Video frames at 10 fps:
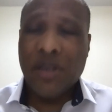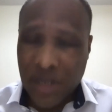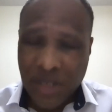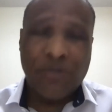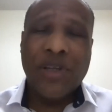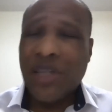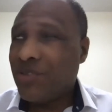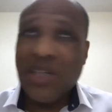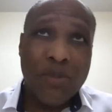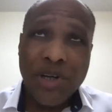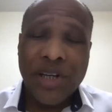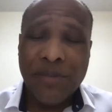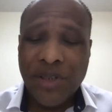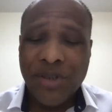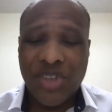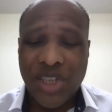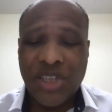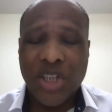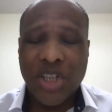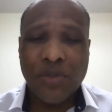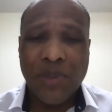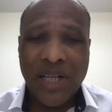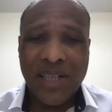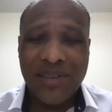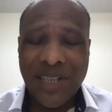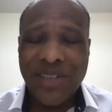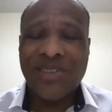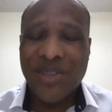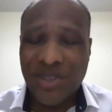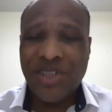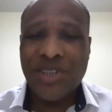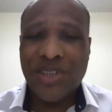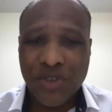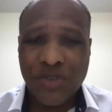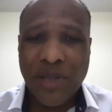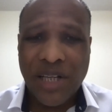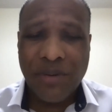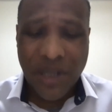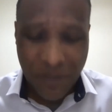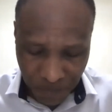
if we live somewhere and we use seashells for money, they used to use seashells for money, right?